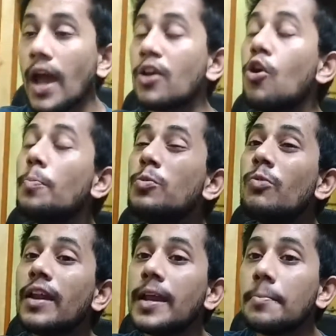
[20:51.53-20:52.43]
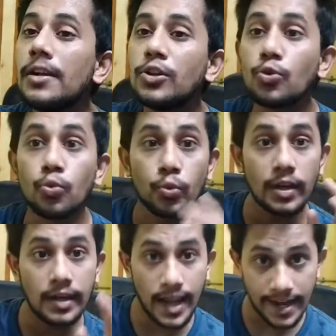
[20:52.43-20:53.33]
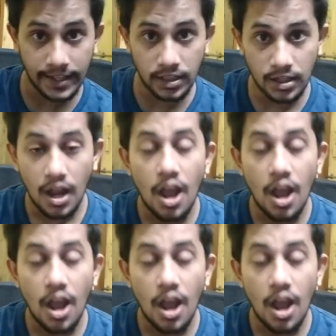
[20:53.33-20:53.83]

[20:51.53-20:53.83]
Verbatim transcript: I hope you were able to relate